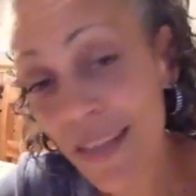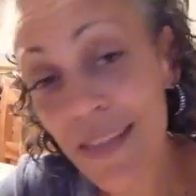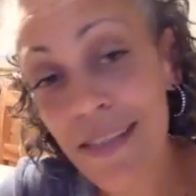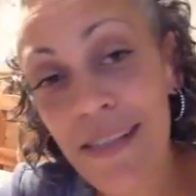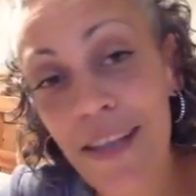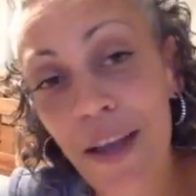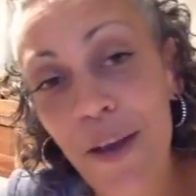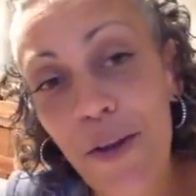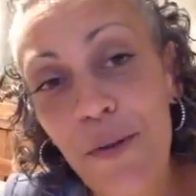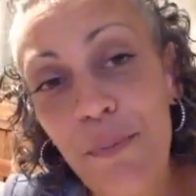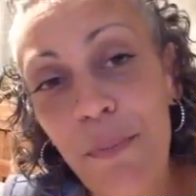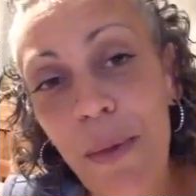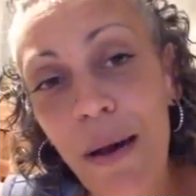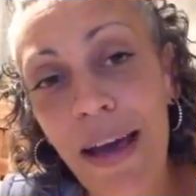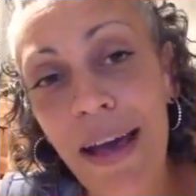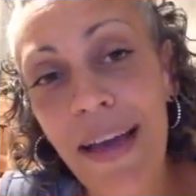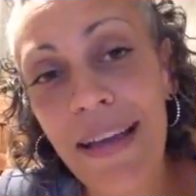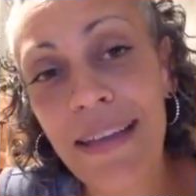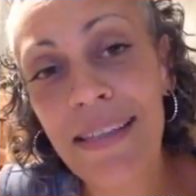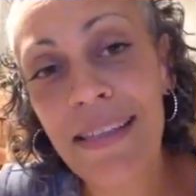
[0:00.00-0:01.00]
So
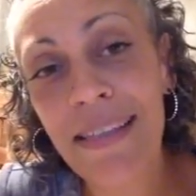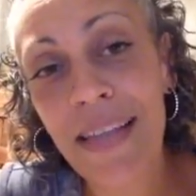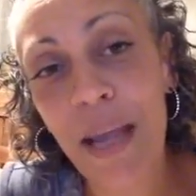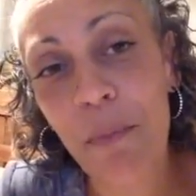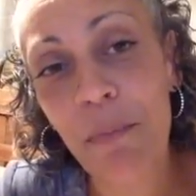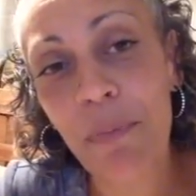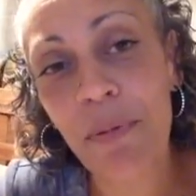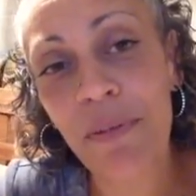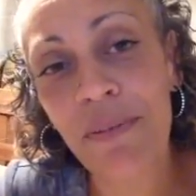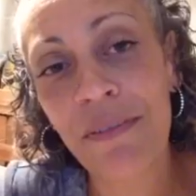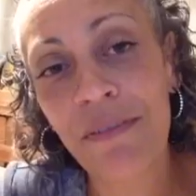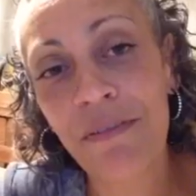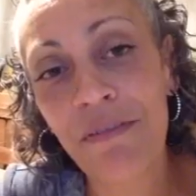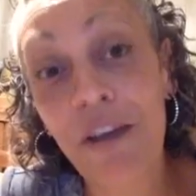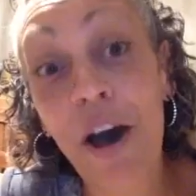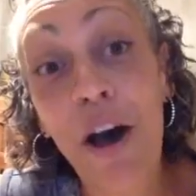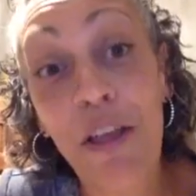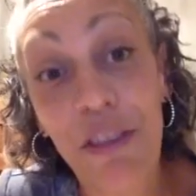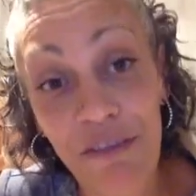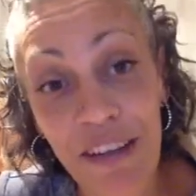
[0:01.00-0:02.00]
my
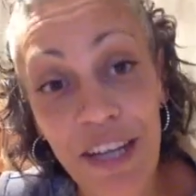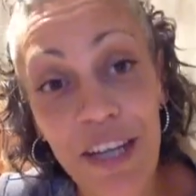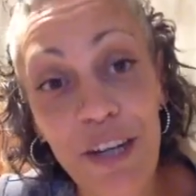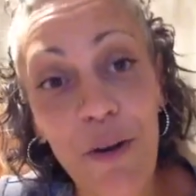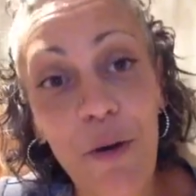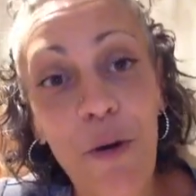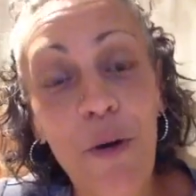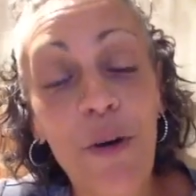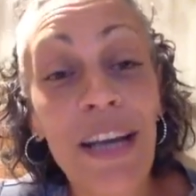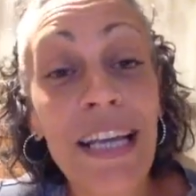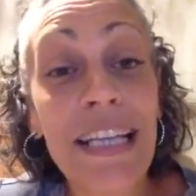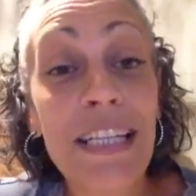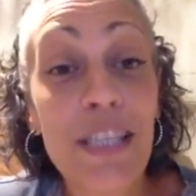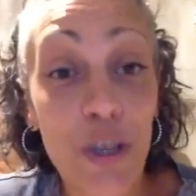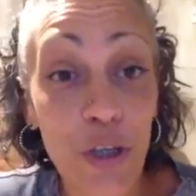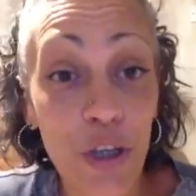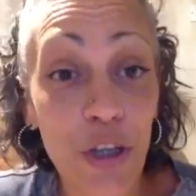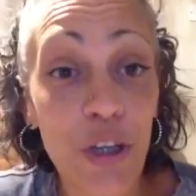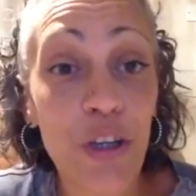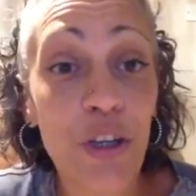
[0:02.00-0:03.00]
stepfather-in-law, he
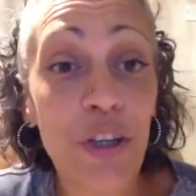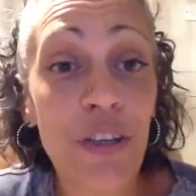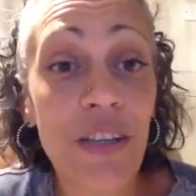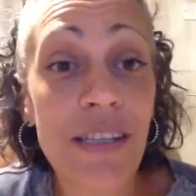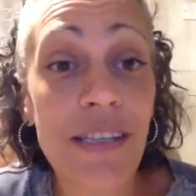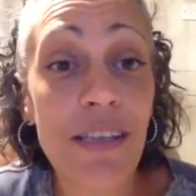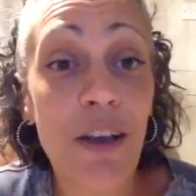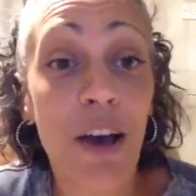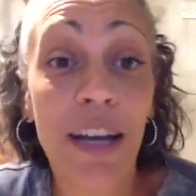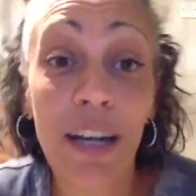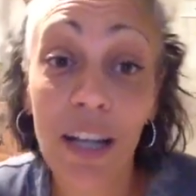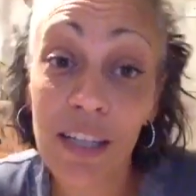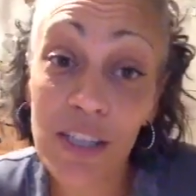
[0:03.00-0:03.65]
took a look at the sign.